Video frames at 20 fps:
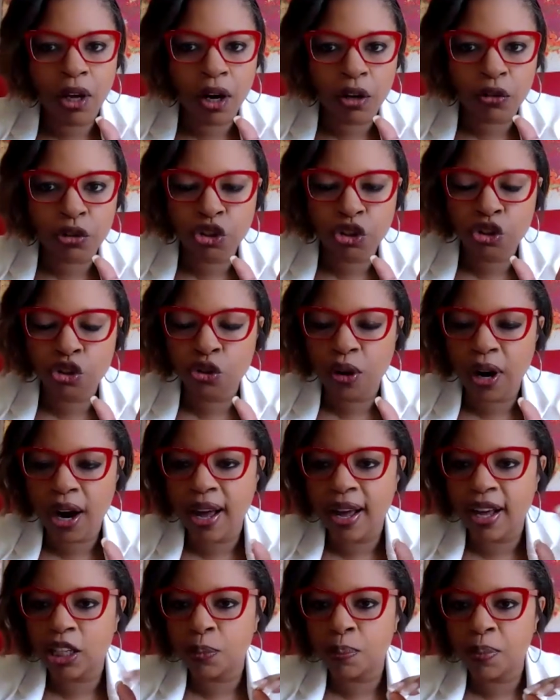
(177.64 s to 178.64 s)

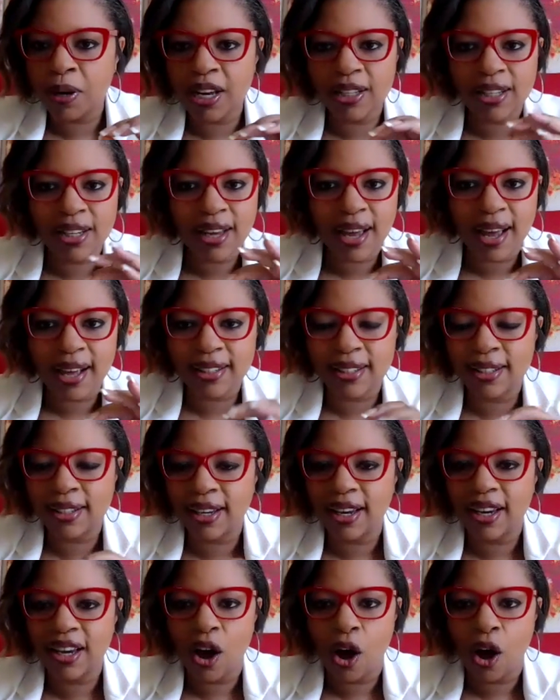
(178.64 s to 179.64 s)
stress,
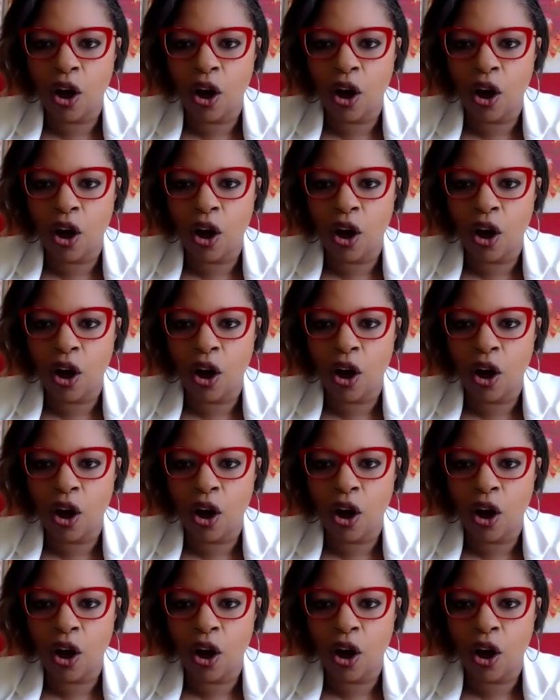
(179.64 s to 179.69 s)
PTSD,